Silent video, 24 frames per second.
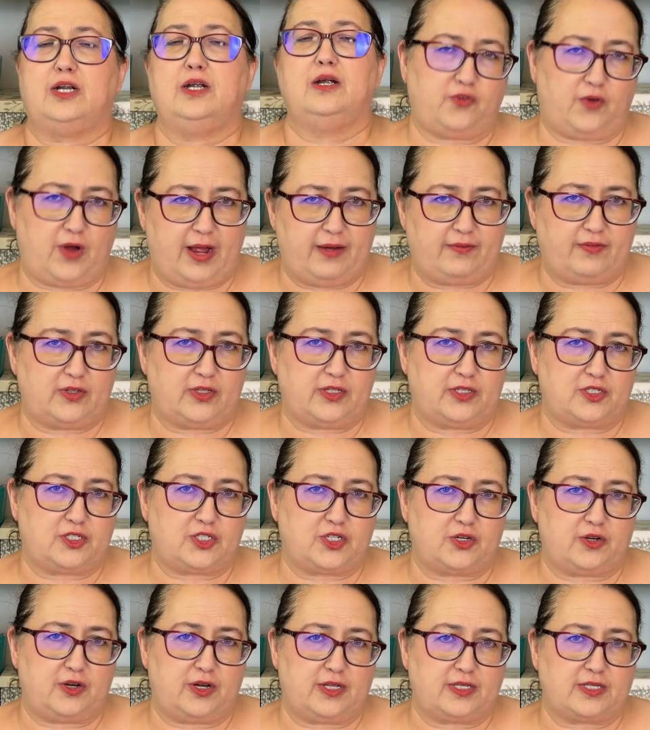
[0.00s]
travel
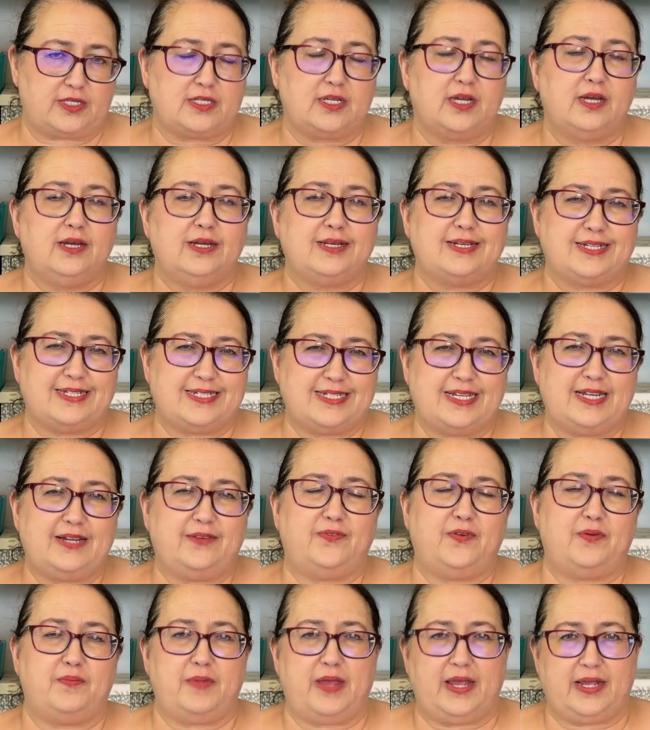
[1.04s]
insurance to see if
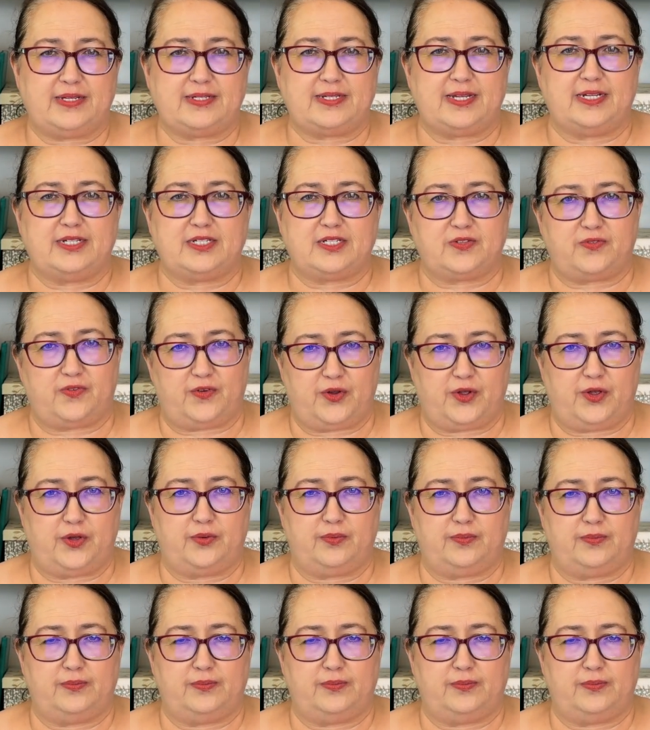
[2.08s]
it makes sense for you.